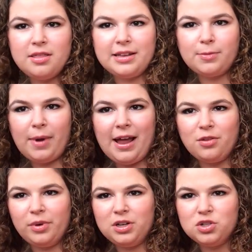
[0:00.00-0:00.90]
That's my
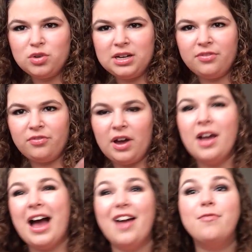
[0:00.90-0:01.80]
Halloween tree.
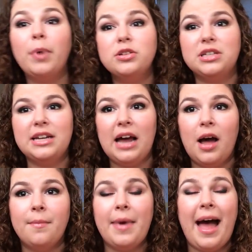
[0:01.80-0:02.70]
I've posted
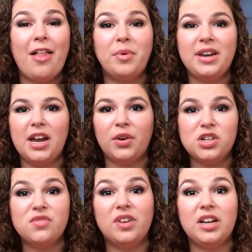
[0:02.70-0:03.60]
Halloween
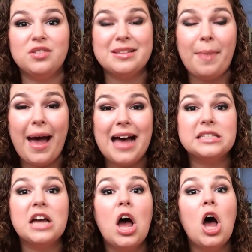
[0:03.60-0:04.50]
decoration videos in the
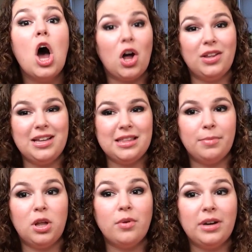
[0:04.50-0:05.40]
past. I'll link
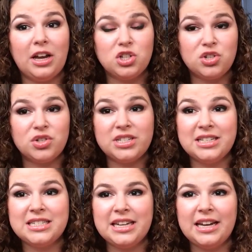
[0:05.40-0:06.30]
them below in case you're
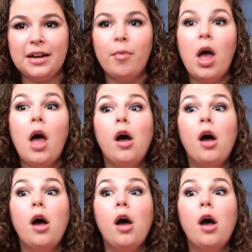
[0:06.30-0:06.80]
interested in seeing them.